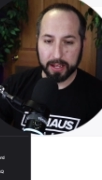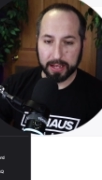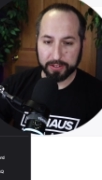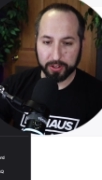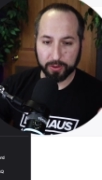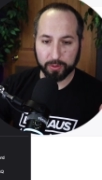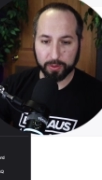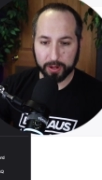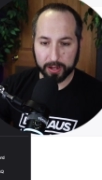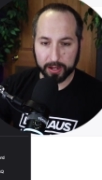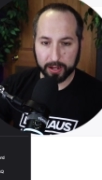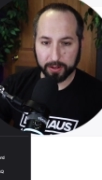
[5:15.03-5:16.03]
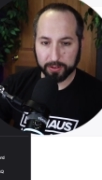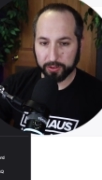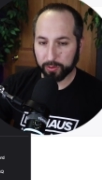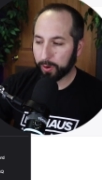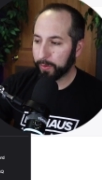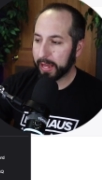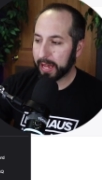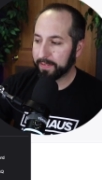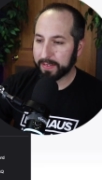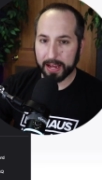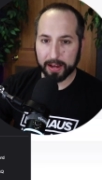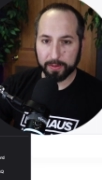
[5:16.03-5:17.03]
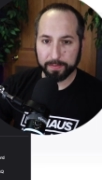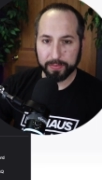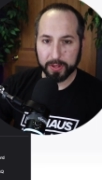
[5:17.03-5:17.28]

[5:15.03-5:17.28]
so, uh, so what we have now,